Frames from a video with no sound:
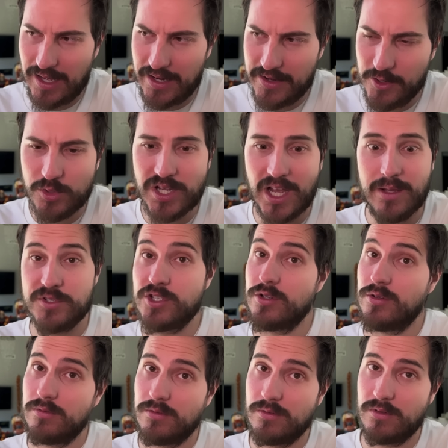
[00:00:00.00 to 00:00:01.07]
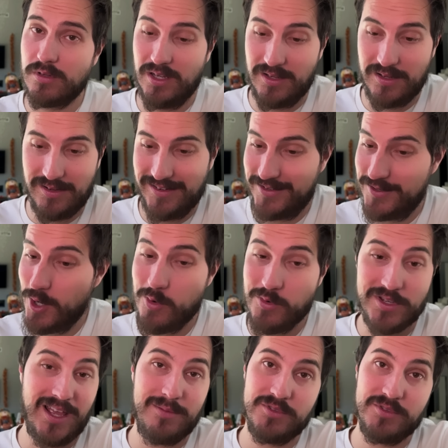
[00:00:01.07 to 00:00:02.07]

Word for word: No time soon. No time